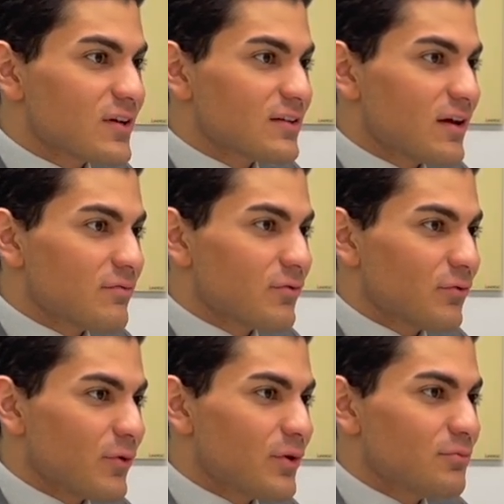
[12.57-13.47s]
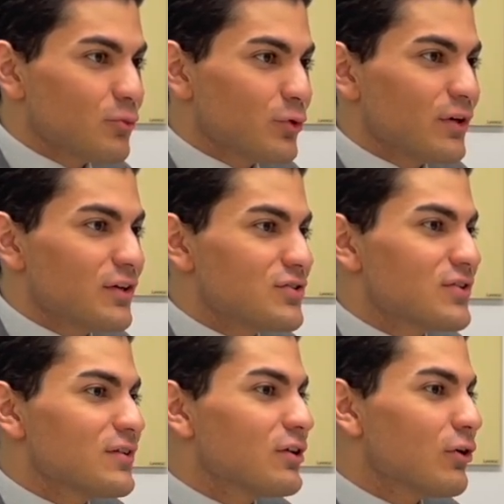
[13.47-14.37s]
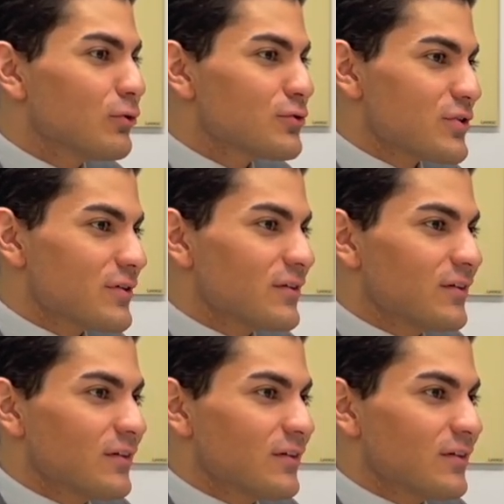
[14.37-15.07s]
that have a very more energetic culture.